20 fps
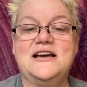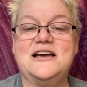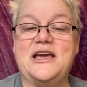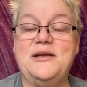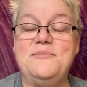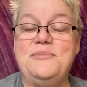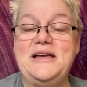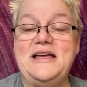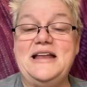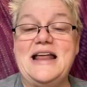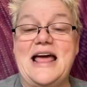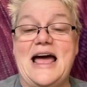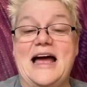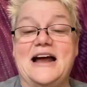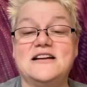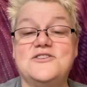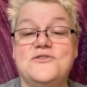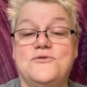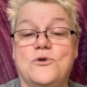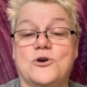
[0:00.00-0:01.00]
can be an
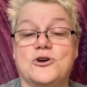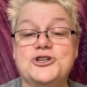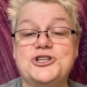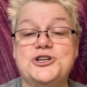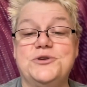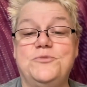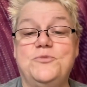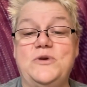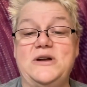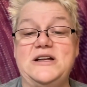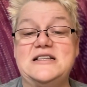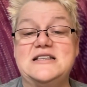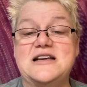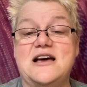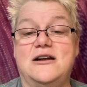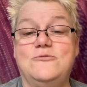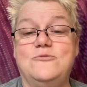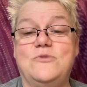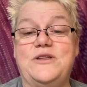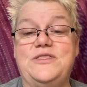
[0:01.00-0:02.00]
act of worship when
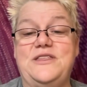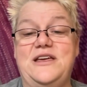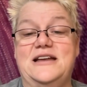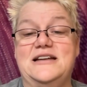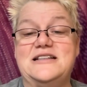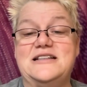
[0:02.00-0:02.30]
done with the